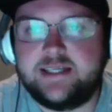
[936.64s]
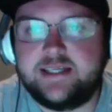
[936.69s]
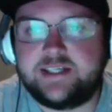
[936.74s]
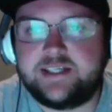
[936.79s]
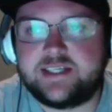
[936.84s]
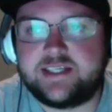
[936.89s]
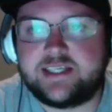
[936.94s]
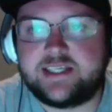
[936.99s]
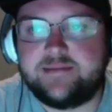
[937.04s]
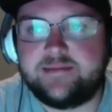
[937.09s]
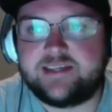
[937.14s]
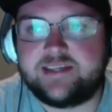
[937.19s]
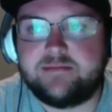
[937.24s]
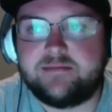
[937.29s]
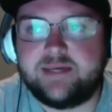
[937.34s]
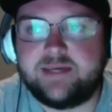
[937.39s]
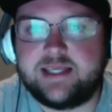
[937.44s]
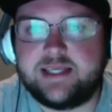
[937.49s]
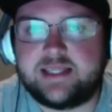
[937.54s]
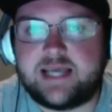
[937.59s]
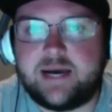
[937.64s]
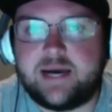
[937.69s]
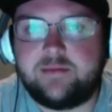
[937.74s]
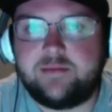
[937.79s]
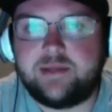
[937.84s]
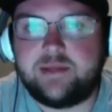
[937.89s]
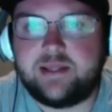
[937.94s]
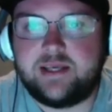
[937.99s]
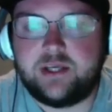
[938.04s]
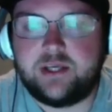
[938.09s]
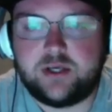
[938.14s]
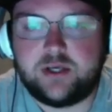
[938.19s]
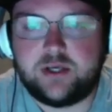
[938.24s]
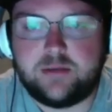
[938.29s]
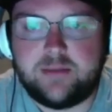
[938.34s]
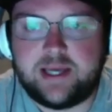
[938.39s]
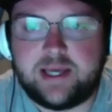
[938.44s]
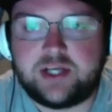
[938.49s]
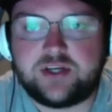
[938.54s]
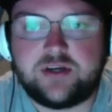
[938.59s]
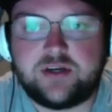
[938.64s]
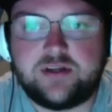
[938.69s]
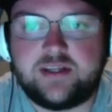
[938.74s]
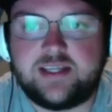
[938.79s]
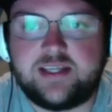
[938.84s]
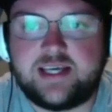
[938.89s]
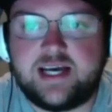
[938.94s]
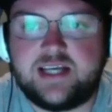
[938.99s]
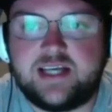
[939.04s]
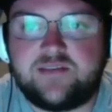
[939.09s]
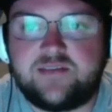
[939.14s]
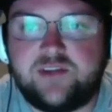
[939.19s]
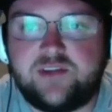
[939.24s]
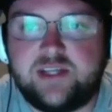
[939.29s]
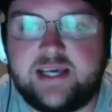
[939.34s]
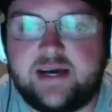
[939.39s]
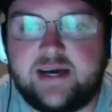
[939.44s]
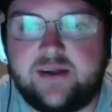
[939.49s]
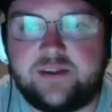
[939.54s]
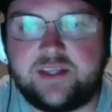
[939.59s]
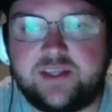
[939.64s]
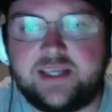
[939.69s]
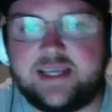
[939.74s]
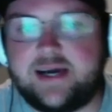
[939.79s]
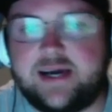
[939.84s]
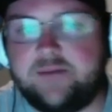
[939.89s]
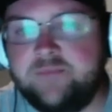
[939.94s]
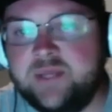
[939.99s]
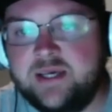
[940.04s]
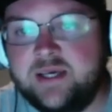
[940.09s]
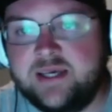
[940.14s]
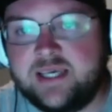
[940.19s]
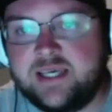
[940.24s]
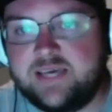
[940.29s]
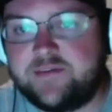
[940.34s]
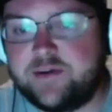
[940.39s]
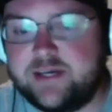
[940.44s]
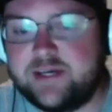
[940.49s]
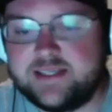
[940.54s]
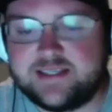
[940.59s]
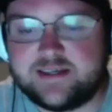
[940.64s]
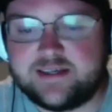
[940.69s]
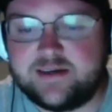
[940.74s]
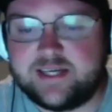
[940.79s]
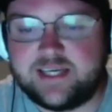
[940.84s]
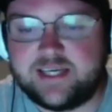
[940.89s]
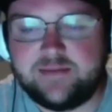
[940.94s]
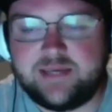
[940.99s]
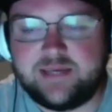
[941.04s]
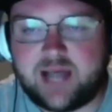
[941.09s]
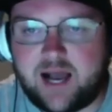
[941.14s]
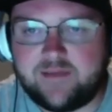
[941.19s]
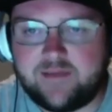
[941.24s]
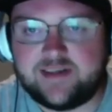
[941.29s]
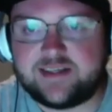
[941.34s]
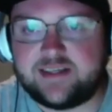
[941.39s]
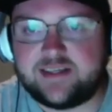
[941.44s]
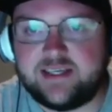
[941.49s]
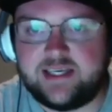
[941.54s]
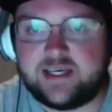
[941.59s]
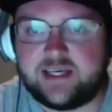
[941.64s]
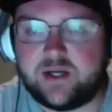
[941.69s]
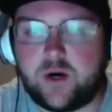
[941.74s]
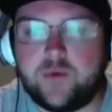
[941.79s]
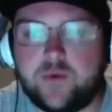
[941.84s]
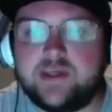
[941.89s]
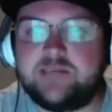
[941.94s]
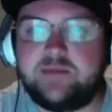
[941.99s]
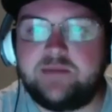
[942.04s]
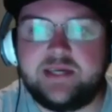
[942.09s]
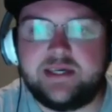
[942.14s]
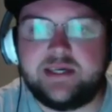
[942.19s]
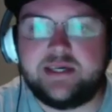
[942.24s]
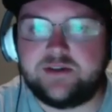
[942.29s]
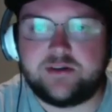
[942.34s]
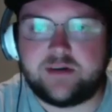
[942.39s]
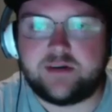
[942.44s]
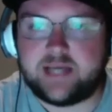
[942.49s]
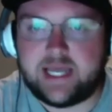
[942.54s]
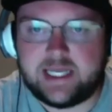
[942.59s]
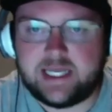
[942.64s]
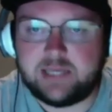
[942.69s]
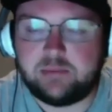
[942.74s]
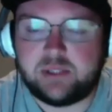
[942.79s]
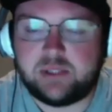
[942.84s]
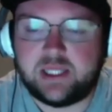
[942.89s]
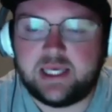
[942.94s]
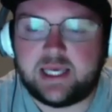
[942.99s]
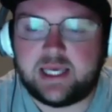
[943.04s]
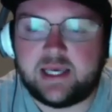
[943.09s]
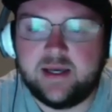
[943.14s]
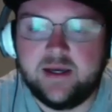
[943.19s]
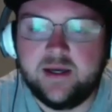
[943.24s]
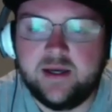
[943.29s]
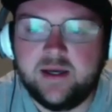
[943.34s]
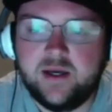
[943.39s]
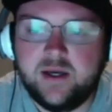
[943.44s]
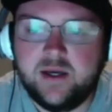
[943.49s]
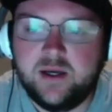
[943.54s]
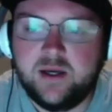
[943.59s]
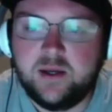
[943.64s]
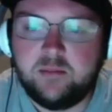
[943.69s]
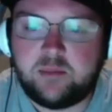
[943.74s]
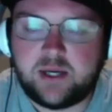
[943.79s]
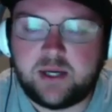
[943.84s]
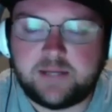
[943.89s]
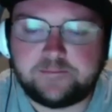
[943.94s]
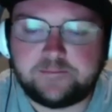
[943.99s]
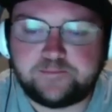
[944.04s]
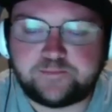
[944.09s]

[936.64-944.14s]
just seems to me that would be you make sure that the guy's fully healthy. Now, if you're inserting him, he can always be injured on any play, but